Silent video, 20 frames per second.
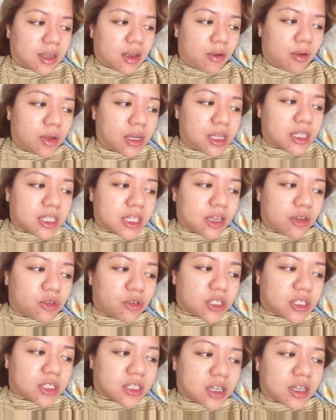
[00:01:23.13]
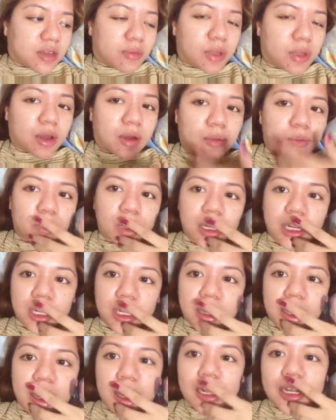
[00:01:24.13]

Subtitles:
I want to see if she's going to become pretty.